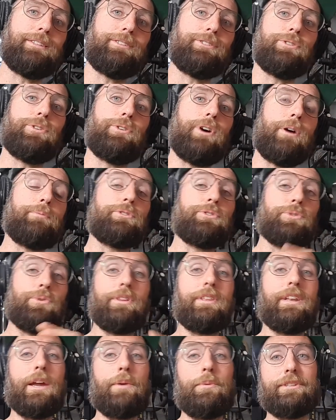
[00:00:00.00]
So I'm sorry
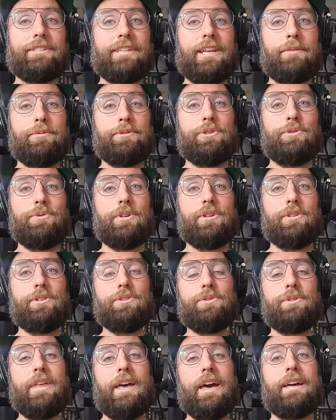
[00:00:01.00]
that I wasn't able to
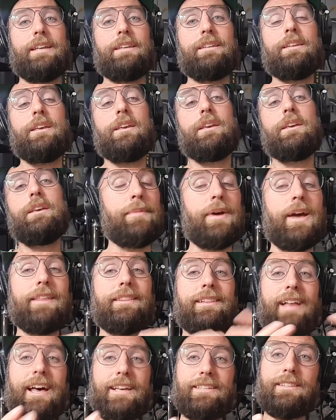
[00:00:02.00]
include that. And
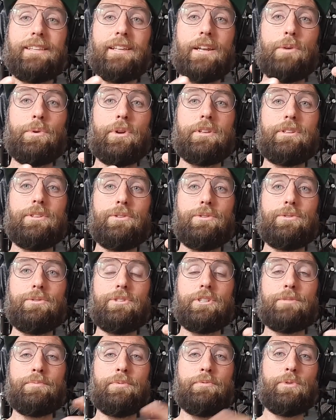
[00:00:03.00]
the last thing that I want to do,
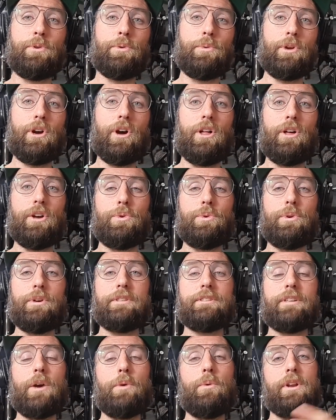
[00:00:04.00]
just before we call it
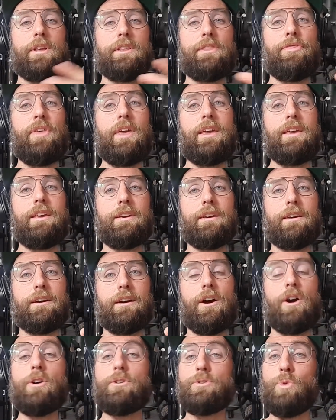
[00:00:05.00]
quits, I want to thank
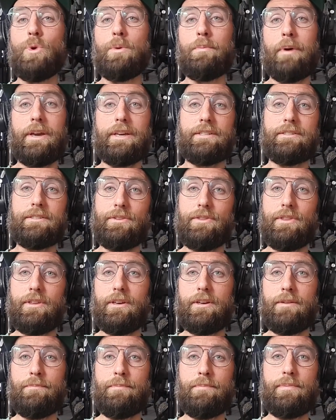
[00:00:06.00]
Hardcore Bikes. They're
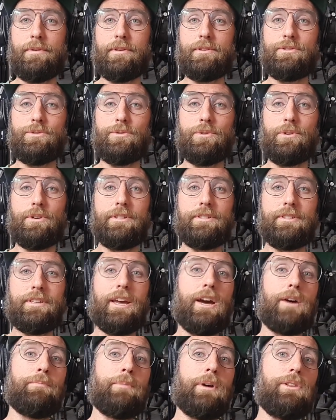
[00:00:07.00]
the store in
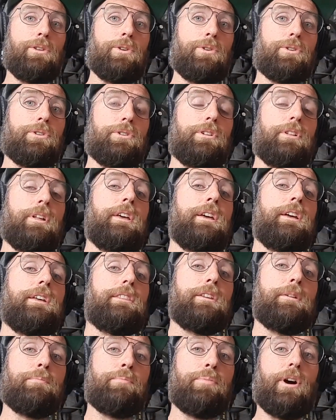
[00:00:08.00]
town, my local,
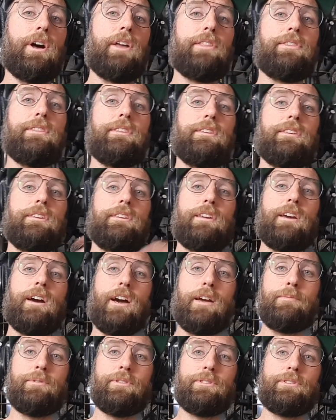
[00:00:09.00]
that brought the
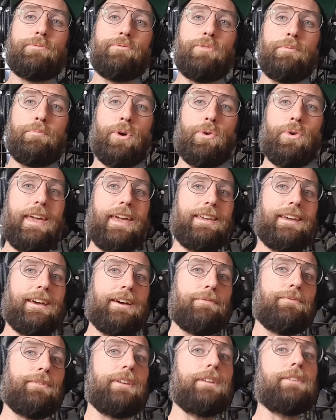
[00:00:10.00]
Ibis Ripmo
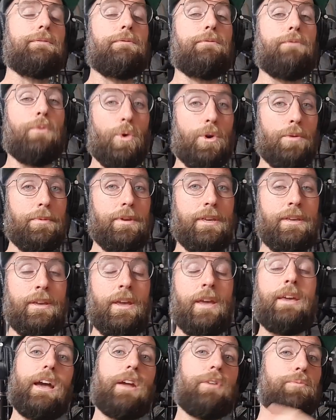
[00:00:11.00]
AF in for me.
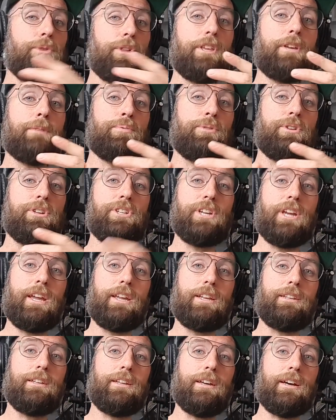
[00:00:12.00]
I really
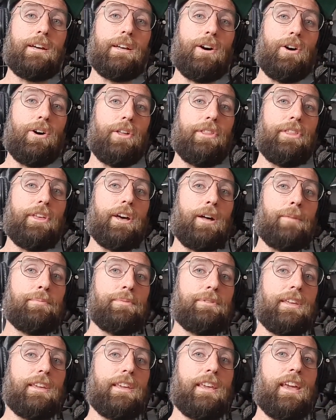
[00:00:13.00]
appreciate all the
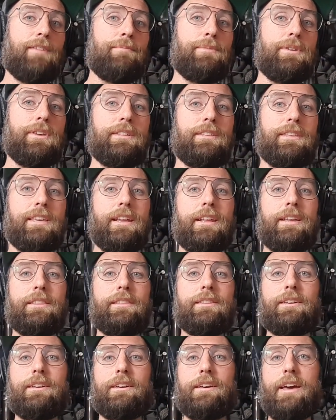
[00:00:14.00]
help they gave me in getting
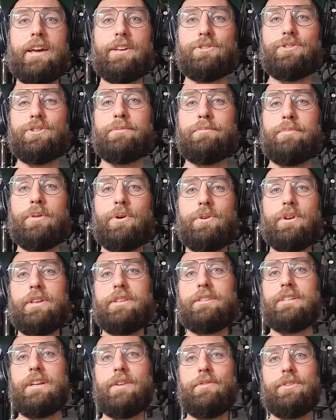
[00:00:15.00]
the extra
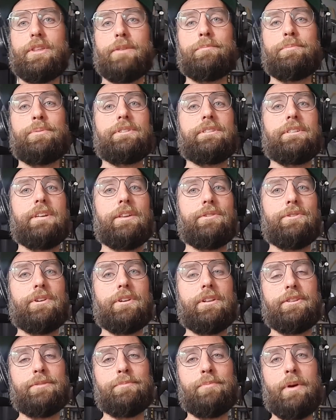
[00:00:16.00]
components and everything put together
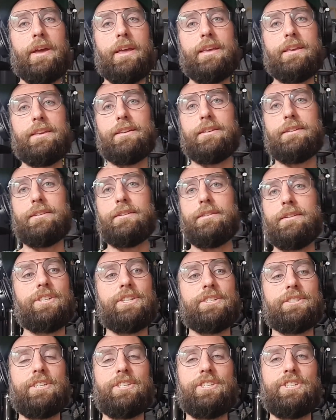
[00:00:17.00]
onto this bike. And
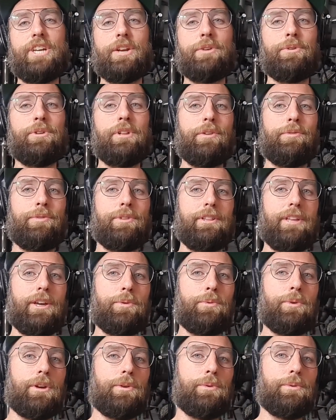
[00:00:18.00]
just in general, I really like
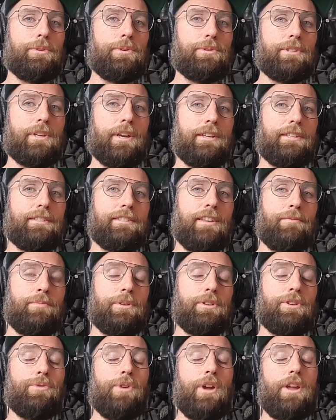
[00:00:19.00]
working with those guys. They've
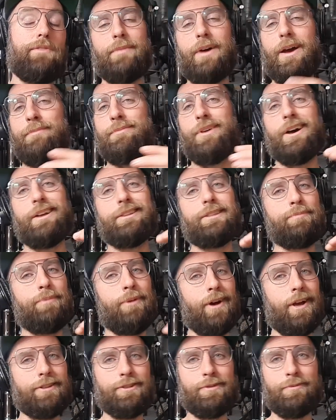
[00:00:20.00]
been great. I'm not
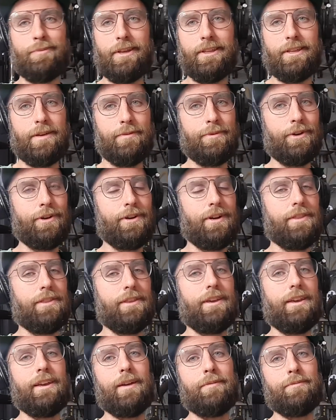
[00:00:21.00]
sponsored by them or
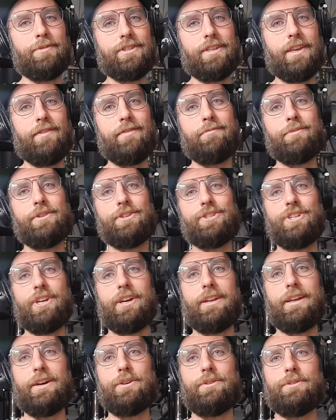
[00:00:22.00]
anything. I'm just giving them a
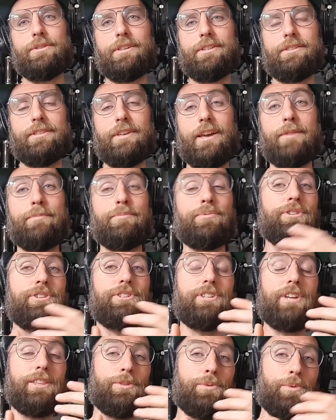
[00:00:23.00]
shout out because I
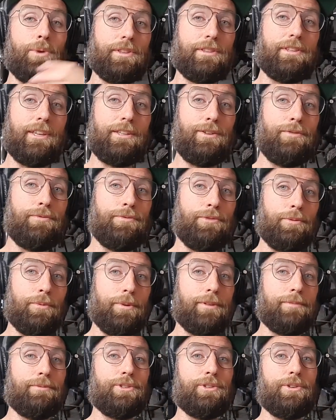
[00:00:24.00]
appreciate the work they do for
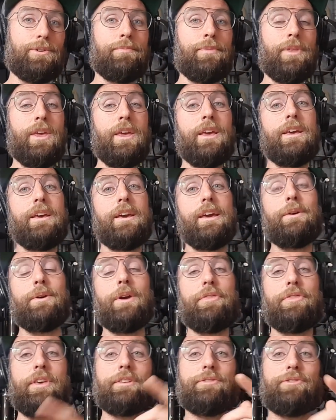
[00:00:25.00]
me. So
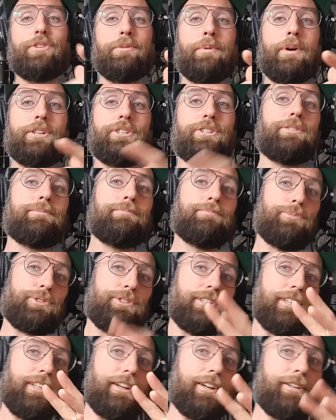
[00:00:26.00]
anyway, thanks very much. We'll
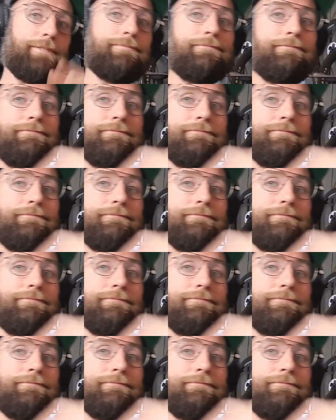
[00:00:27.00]
see you later.